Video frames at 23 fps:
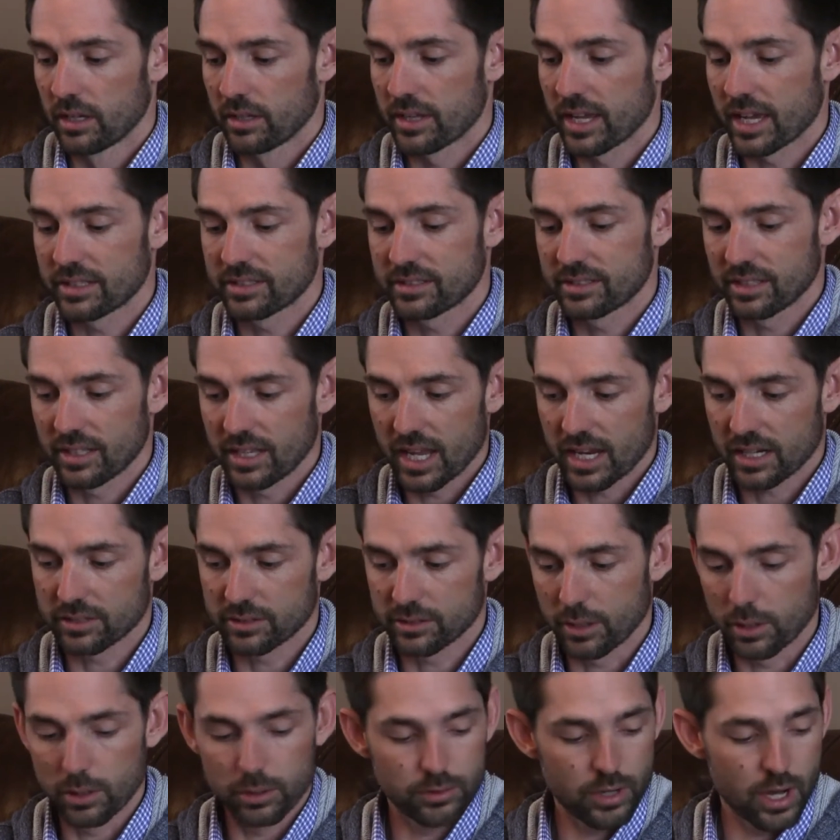that's the
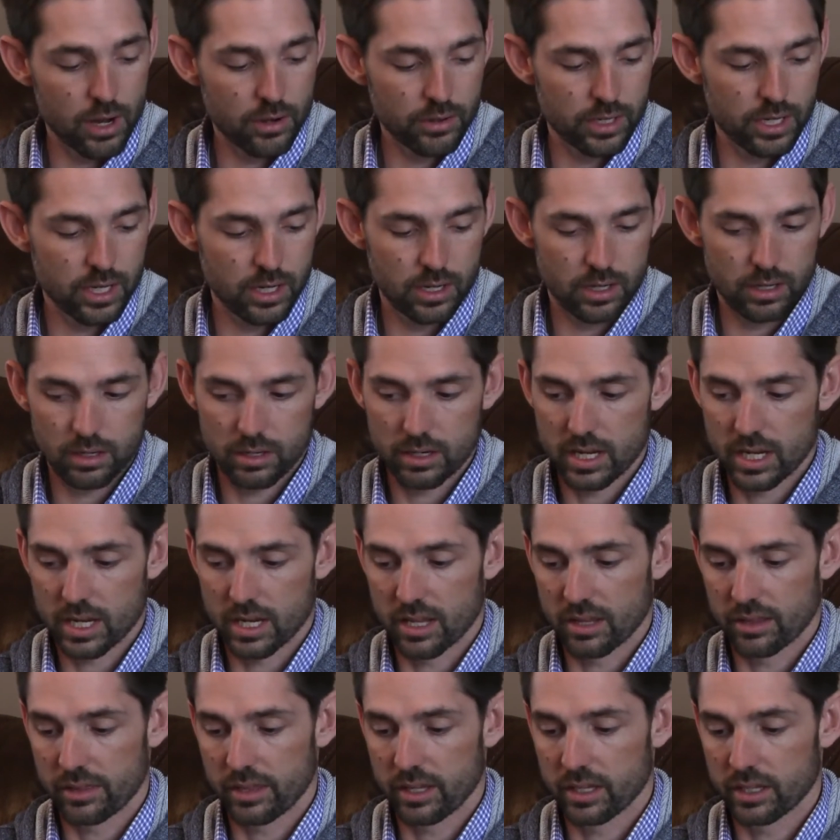next go around here, and
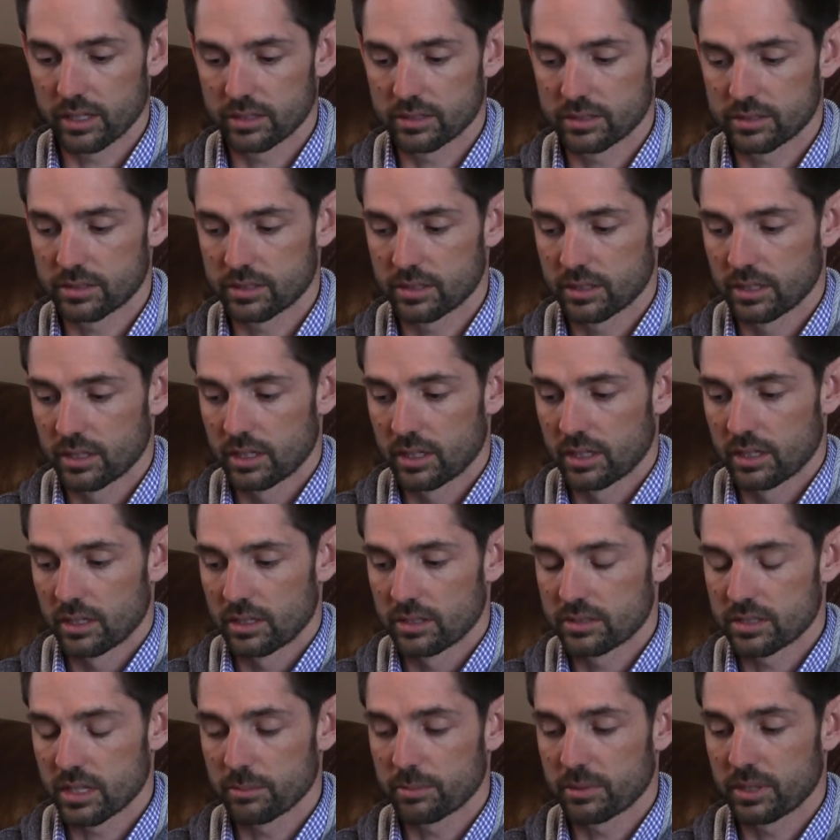I think it's
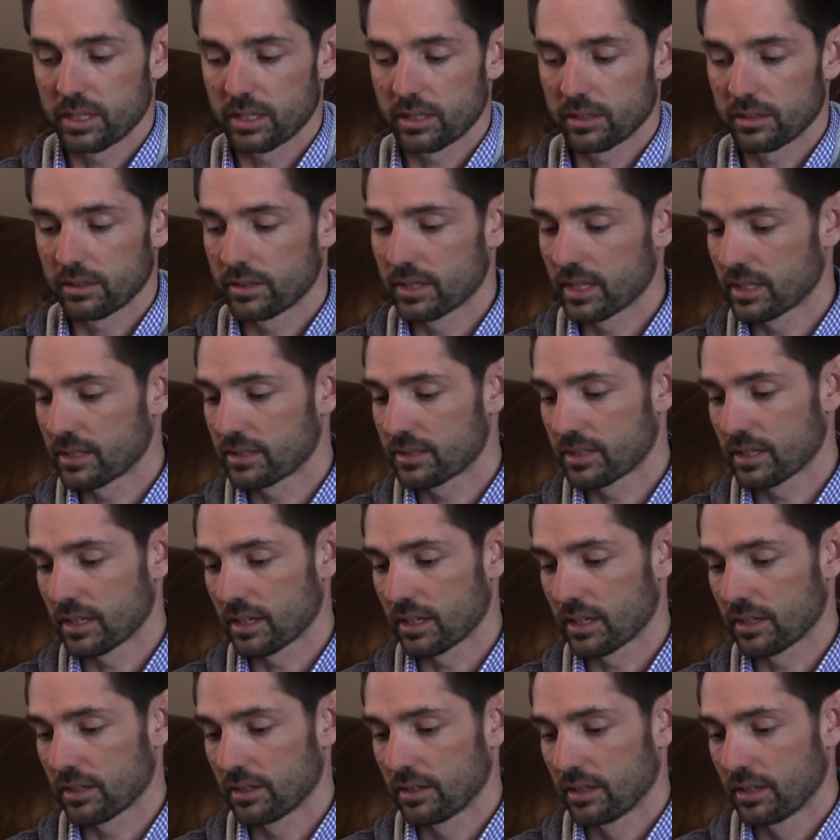something that
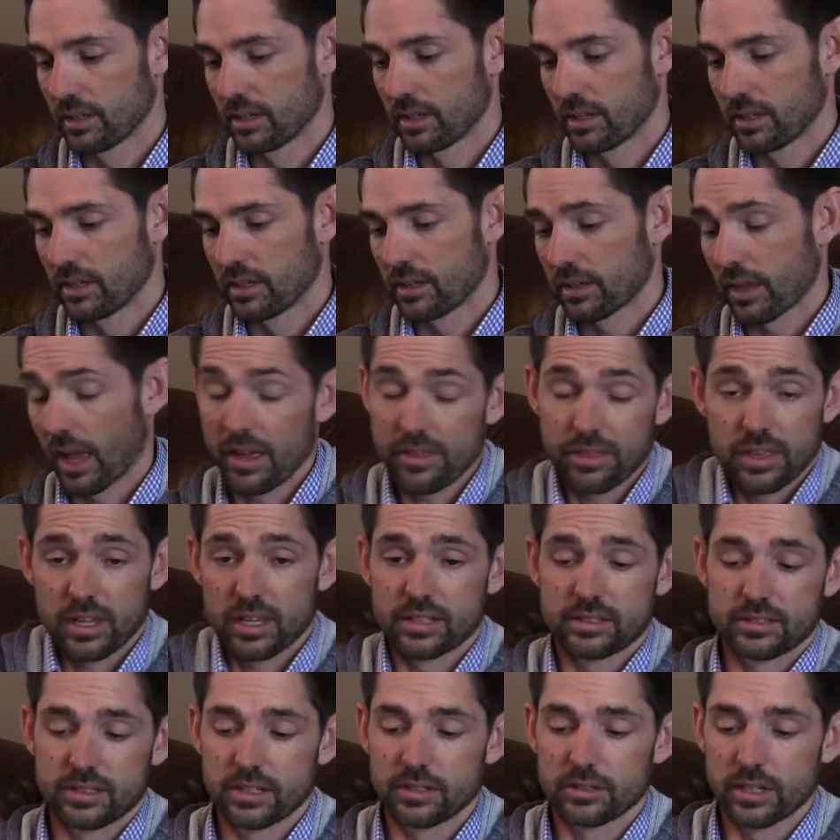I
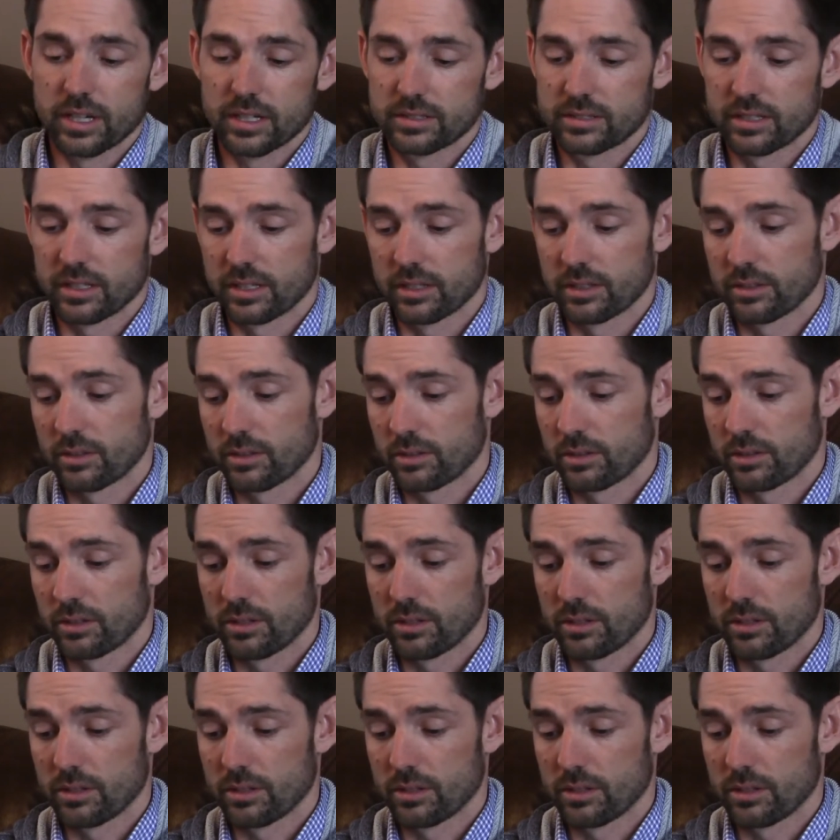think it's interesting.